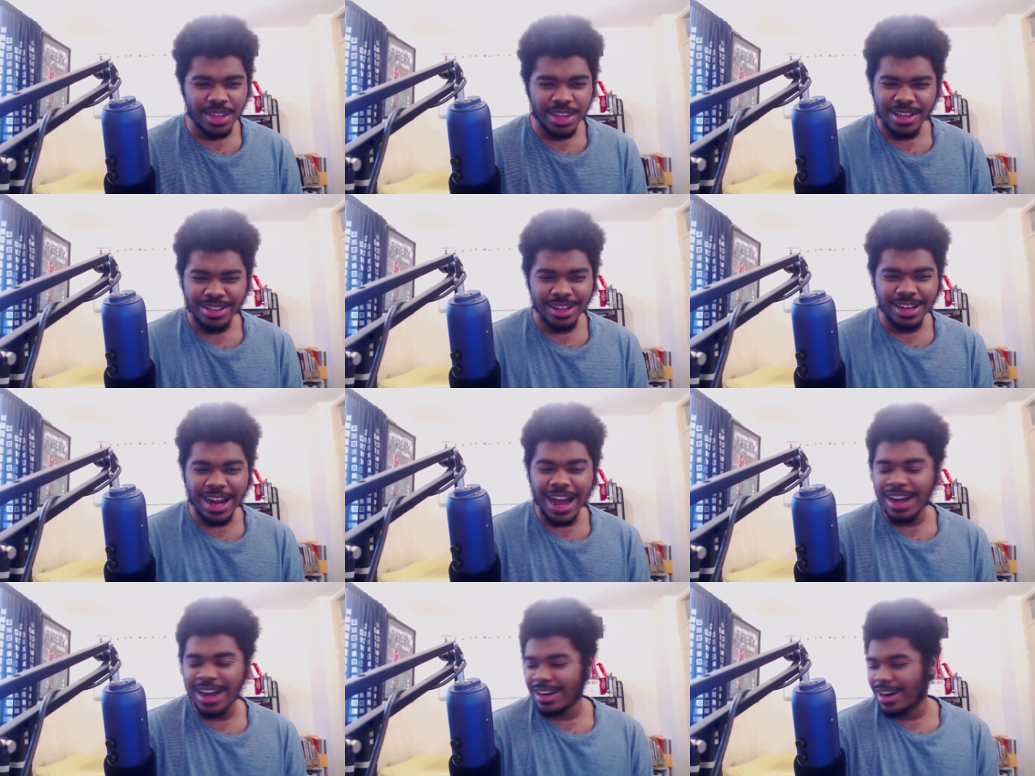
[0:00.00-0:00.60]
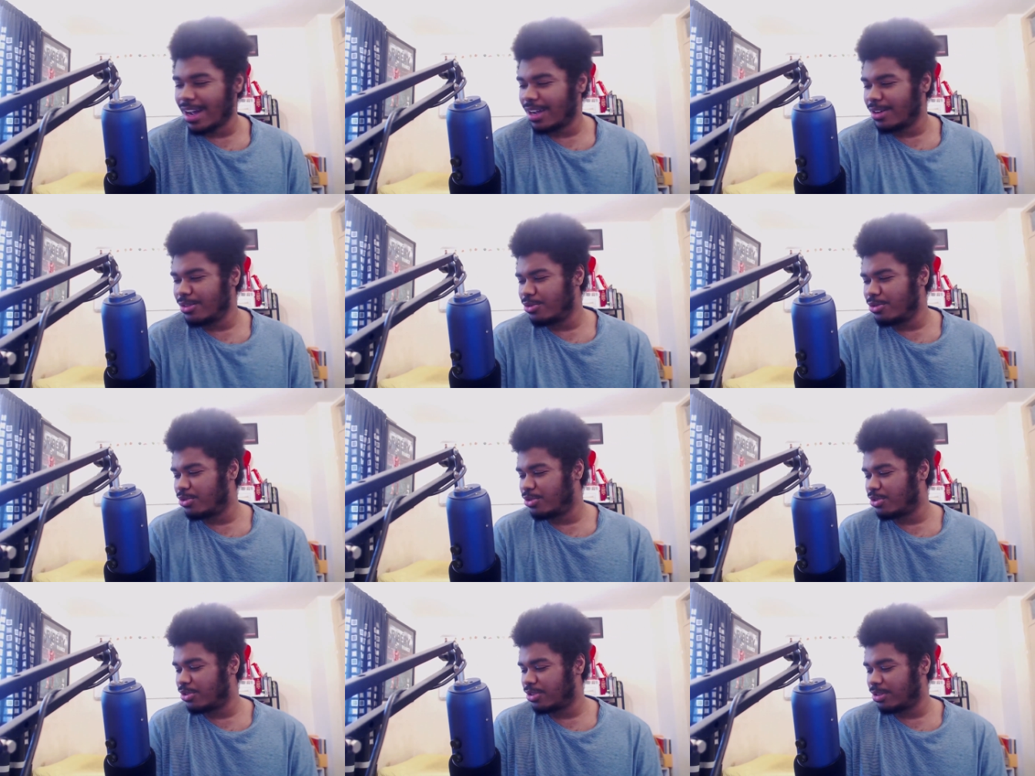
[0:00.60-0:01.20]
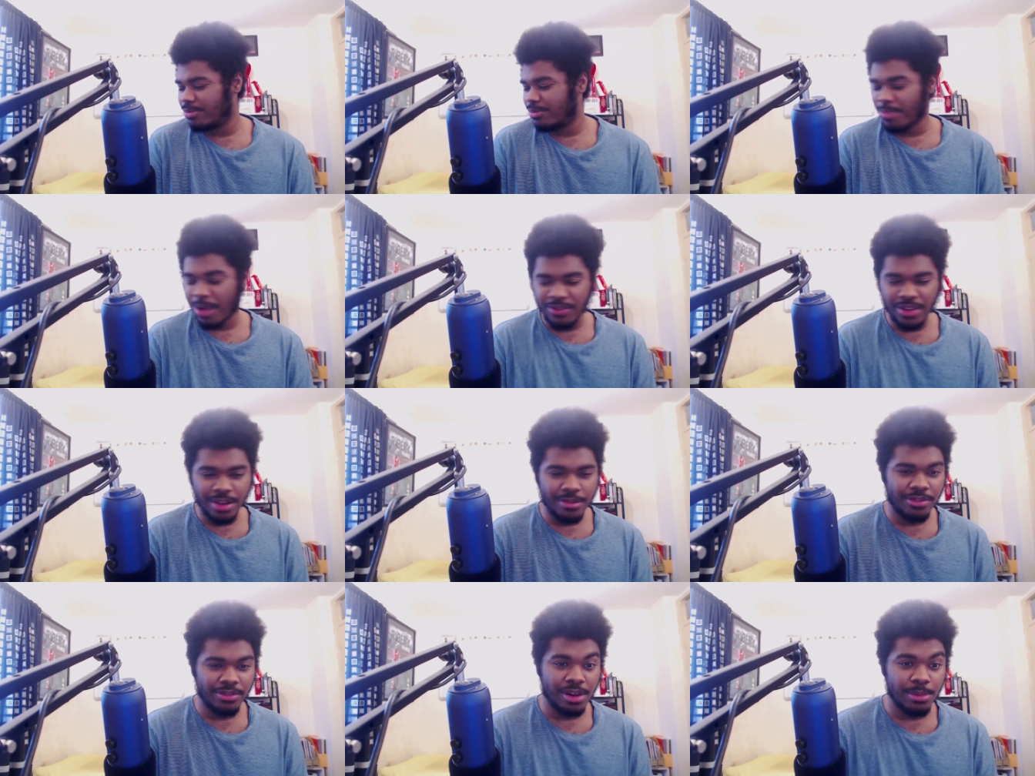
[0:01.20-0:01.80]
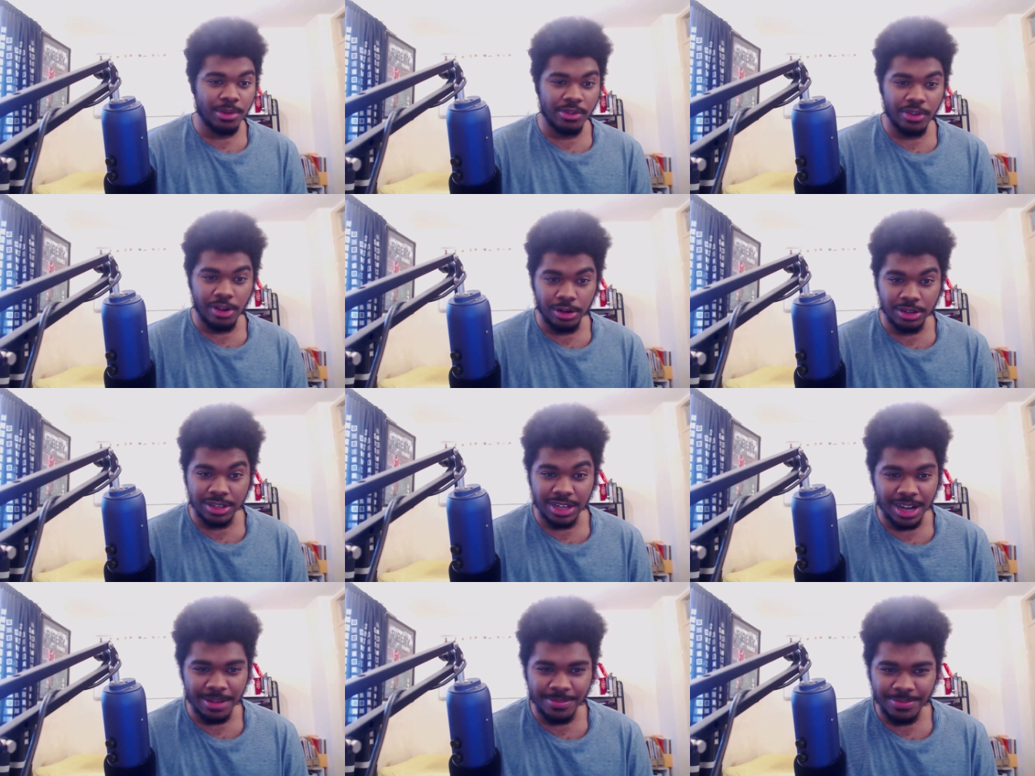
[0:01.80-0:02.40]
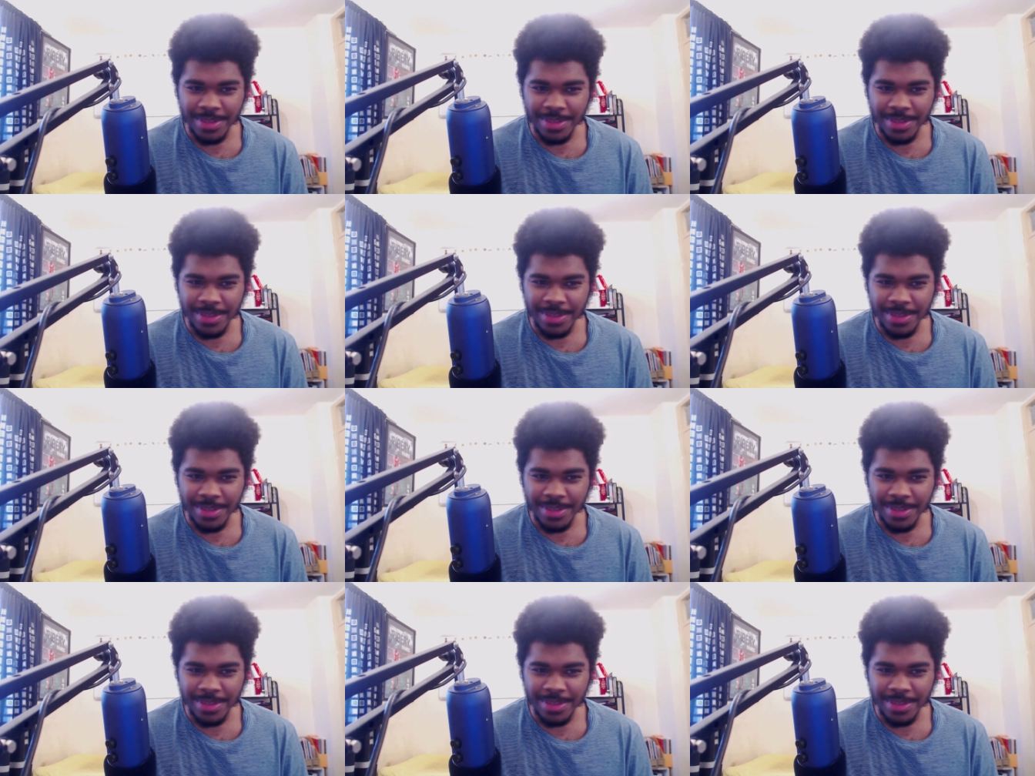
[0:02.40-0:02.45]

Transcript: The Dark Knight, oof, my favorite film of all time.